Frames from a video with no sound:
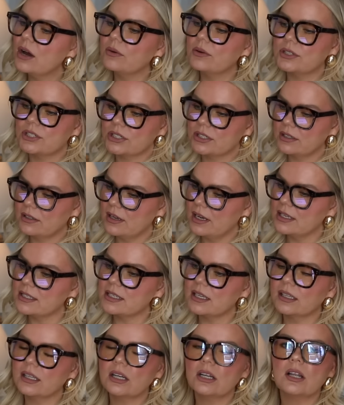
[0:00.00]
which
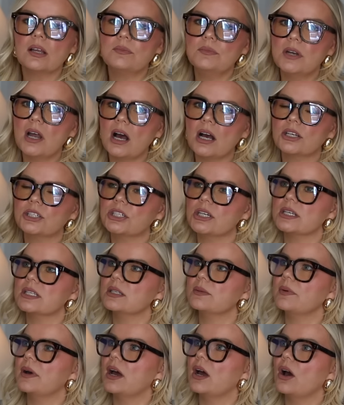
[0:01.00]
is a little
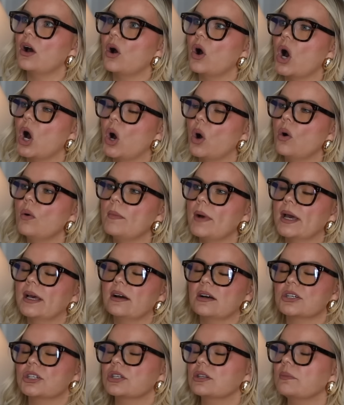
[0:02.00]
obnoxious, but oh my
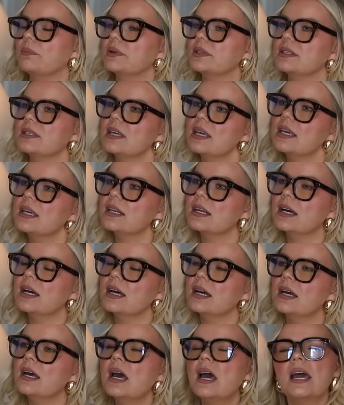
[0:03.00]
gosh, the
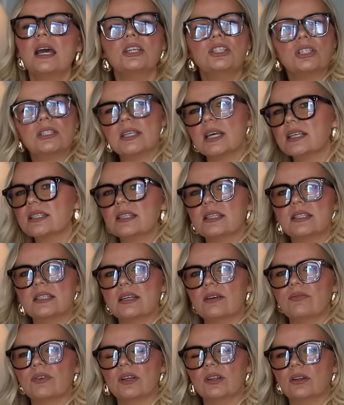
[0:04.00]
patina. It just has this
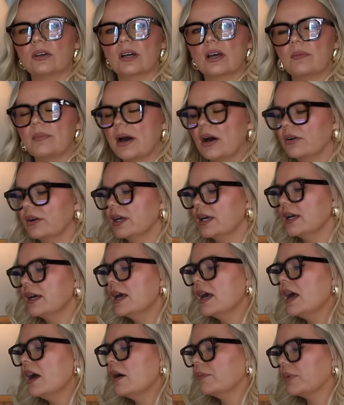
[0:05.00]
different look about
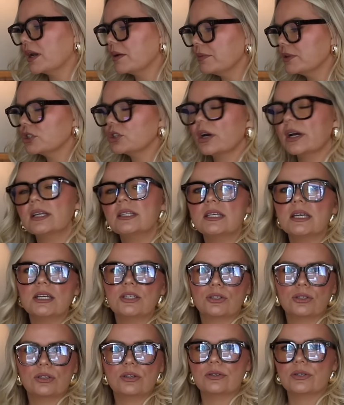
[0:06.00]
it, but I've been trying to
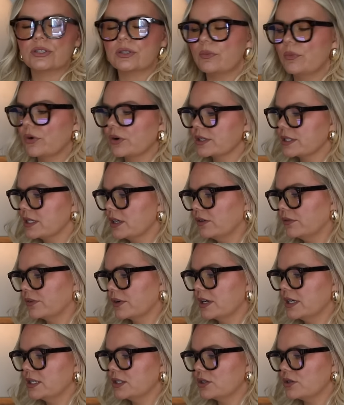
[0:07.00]
introduce some more
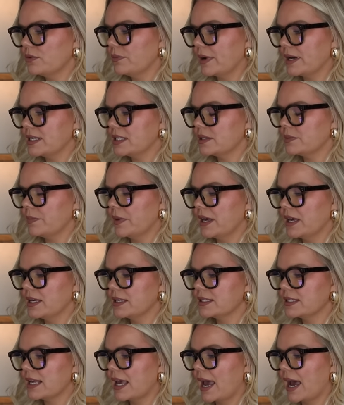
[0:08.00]
silver into my
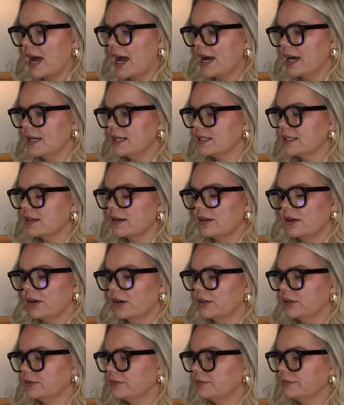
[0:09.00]
space and
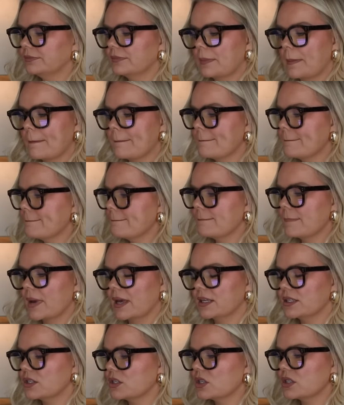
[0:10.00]
oh,
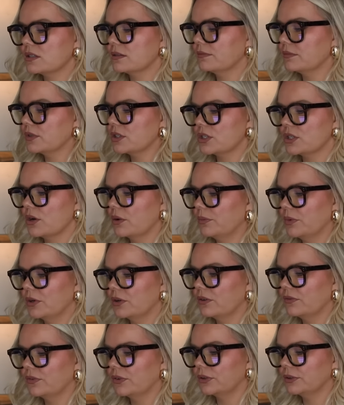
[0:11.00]
it's so
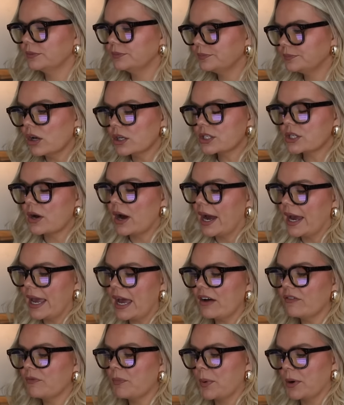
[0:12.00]
beautiful. Also, I
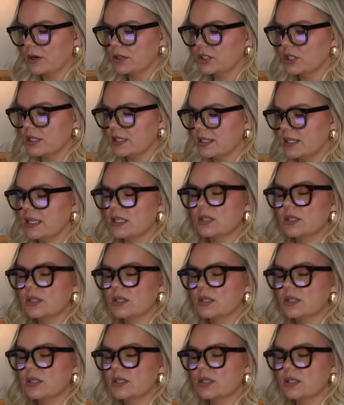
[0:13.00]
have purchased